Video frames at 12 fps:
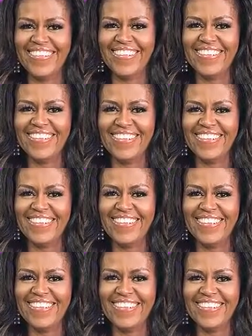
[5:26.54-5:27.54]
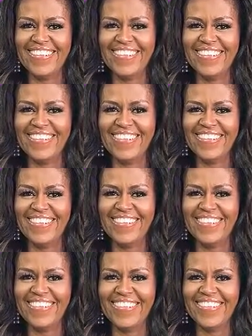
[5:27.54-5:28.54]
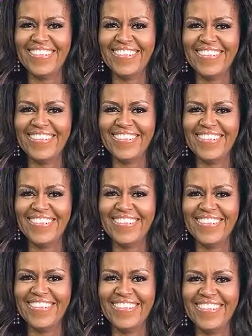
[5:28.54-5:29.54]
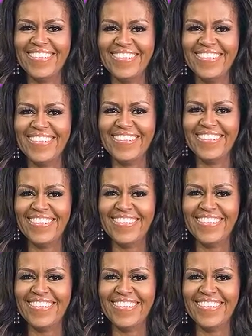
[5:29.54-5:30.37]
No one is speaking in this clip.